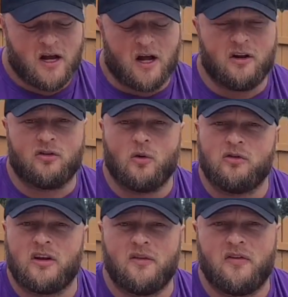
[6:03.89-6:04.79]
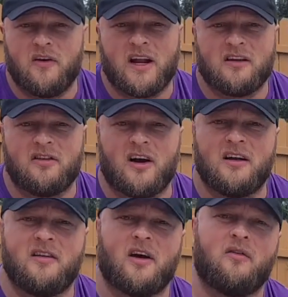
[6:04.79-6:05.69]
And there's also the fear and
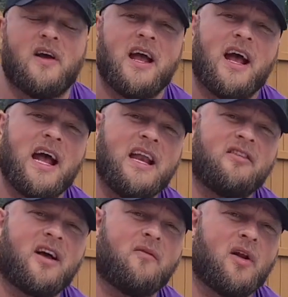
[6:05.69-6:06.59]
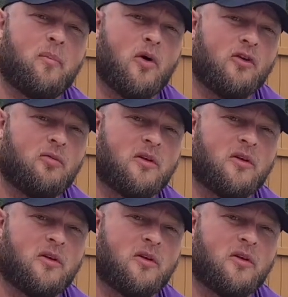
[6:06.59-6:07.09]
anxiety of any time I push